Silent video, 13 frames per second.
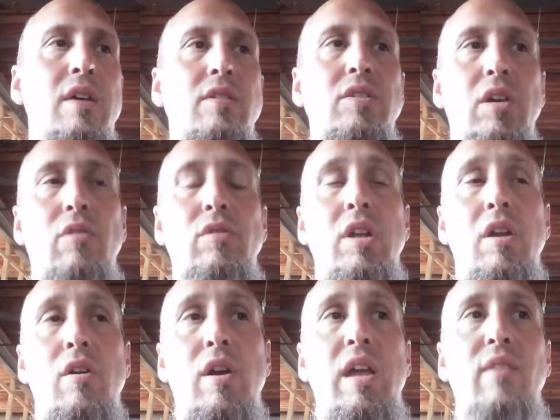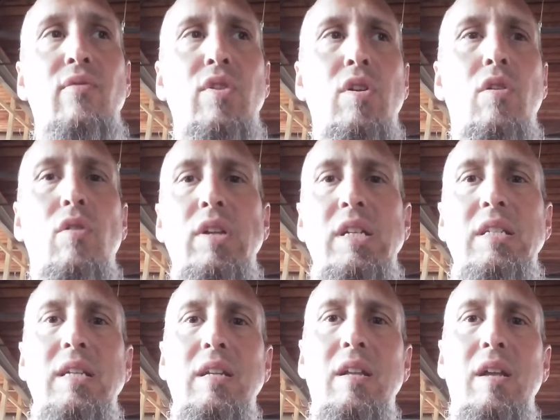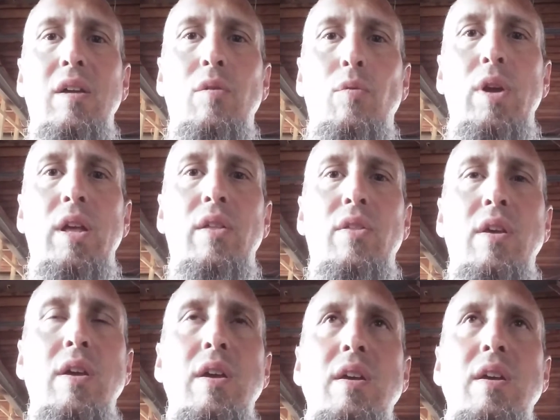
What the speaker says: So, you know, if you're only dealing with